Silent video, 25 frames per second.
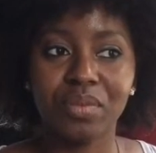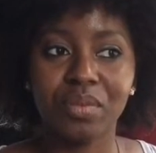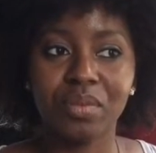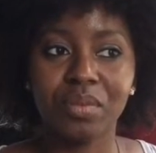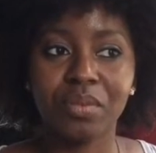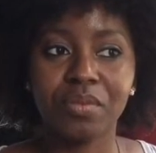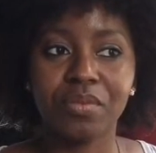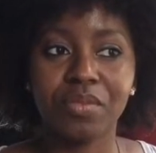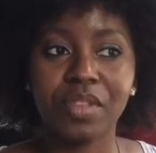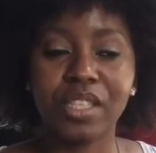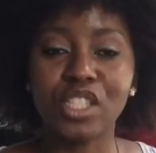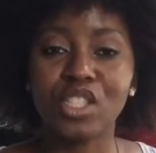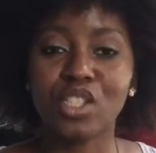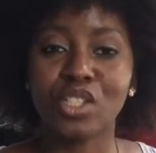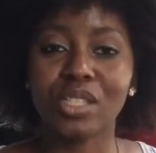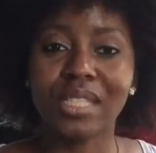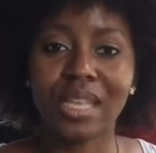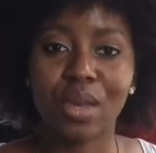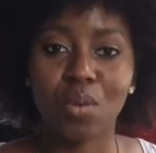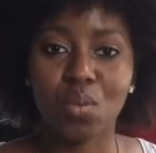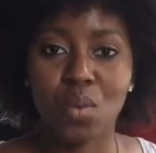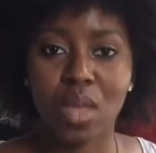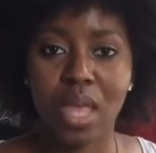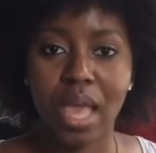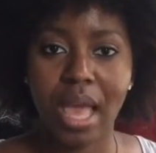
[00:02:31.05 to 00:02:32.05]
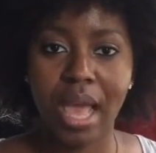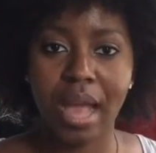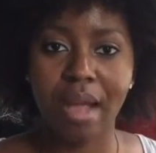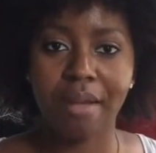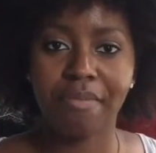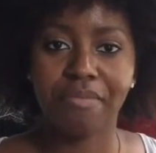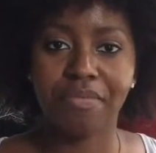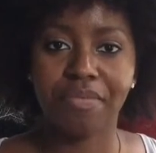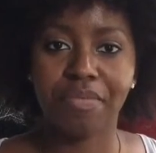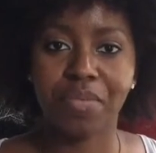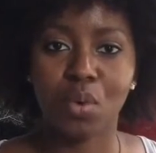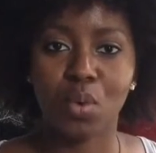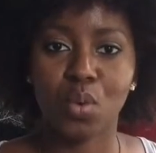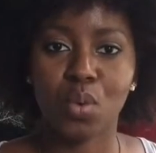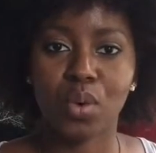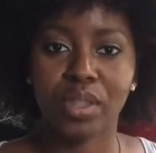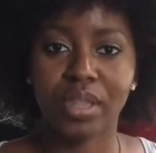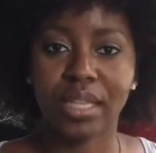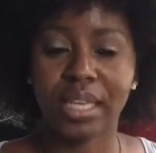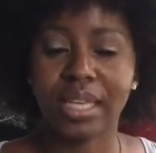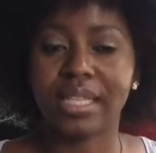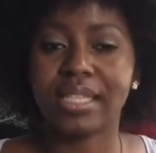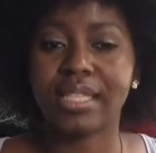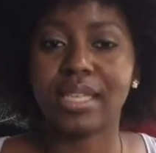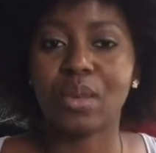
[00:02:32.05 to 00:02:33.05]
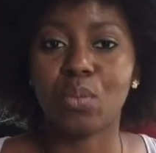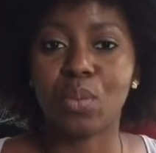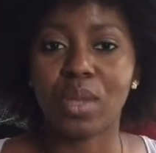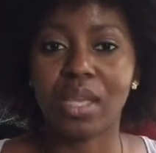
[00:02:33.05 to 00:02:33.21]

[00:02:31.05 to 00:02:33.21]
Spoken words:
features that we have or things that